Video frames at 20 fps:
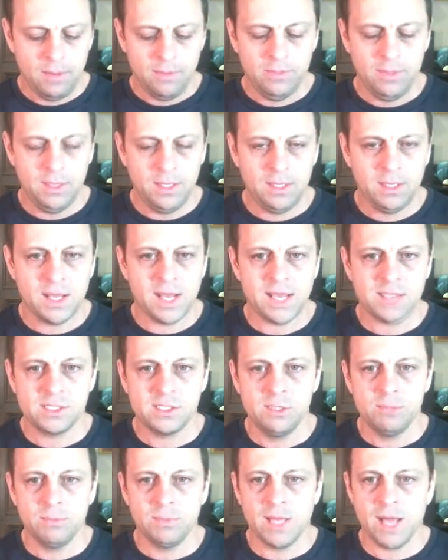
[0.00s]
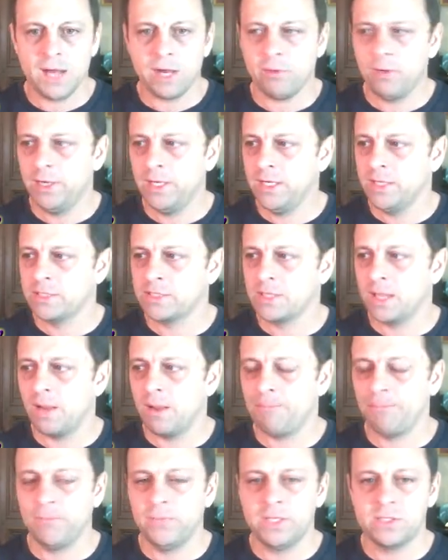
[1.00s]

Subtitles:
The costume lottery is up.